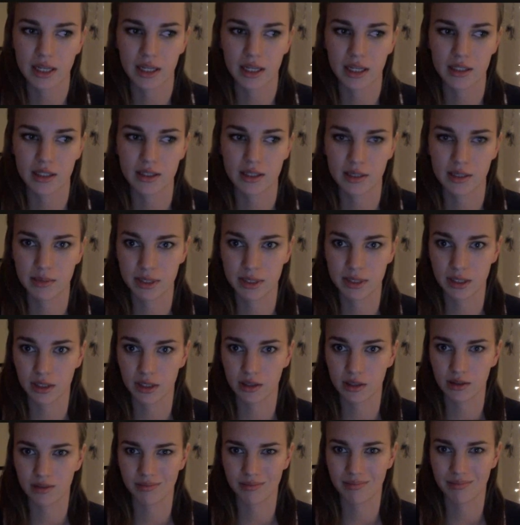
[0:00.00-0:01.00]
It seems
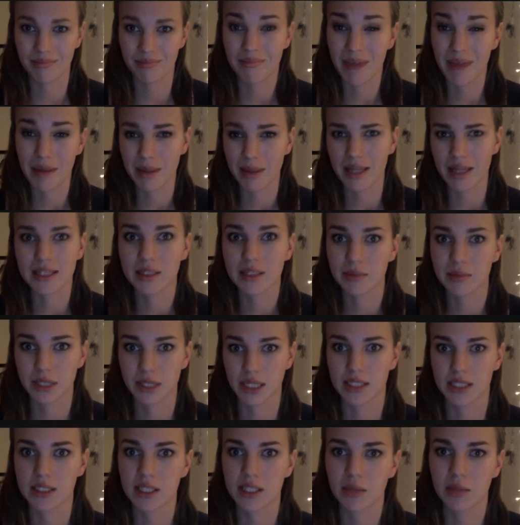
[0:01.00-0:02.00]
maybe that seems
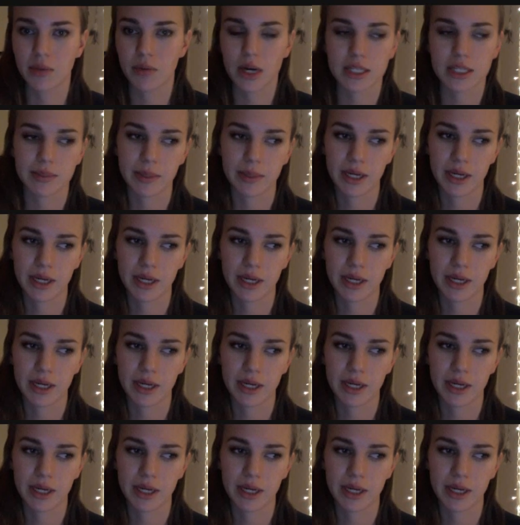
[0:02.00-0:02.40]
like a steep price,